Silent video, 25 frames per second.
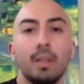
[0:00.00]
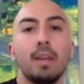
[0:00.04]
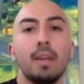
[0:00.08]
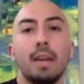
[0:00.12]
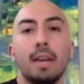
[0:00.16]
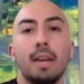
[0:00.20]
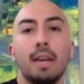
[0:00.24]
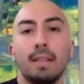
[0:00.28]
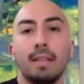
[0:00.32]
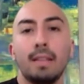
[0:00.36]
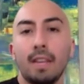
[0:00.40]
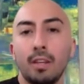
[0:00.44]

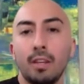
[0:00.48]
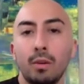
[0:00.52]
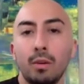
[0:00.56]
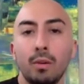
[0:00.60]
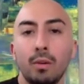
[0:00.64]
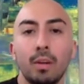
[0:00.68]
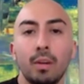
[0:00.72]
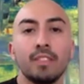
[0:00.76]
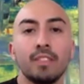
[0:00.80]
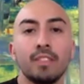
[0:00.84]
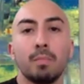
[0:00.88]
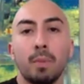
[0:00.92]
And then you
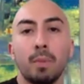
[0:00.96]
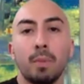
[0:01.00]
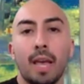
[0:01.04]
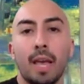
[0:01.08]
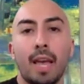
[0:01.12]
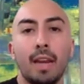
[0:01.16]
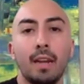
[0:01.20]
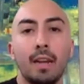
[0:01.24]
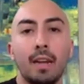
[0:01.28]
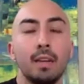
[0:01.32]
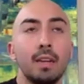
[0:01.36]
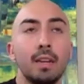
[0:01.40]

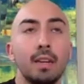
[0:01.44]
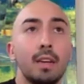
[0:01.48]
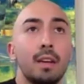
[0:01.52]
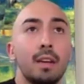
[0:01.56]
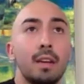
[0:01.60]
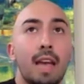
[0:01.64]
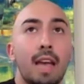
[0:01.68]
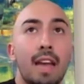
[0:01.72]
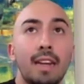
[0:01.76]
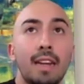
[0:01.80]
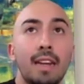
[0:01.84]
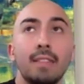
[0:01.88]
explain,
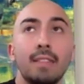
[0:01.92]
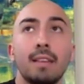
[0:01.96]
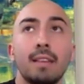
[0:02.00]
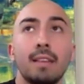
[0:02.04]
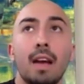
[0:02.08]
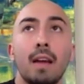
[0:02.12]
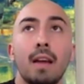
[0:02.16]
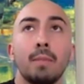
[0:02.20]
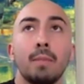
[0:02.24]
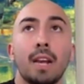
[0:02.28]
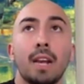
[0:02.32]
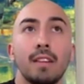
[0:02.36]

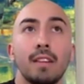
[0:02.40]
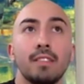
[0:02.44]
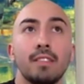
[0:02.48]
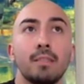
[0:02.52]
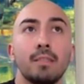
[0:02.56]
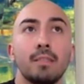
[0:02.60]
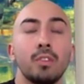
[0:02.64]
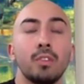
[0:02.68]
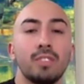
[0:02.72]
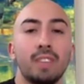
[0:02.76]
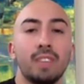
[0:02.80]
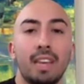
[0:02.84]
anytime
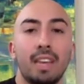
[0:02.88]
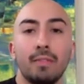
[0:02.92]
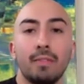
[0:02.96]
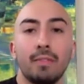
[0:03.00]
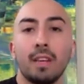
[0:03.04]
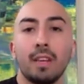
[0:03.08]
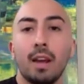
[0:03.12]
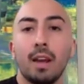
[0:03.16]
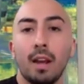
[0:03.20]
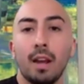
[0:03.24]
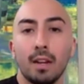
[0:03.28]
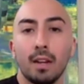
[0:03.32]
customers
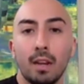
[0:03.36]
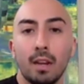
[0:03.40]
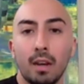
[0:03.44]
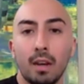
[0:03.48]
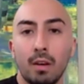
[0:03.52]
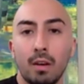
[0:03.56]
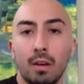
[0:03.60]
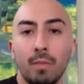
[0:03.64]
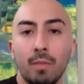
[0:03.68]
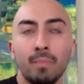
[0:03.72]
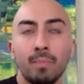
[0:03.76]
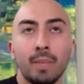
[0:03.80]
gift
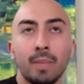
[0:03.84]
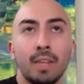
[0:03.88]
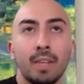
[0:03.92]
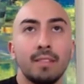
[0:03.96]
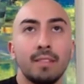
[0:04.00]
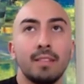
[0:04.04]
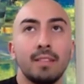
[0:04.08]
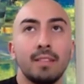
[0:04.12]
Cutco, because it's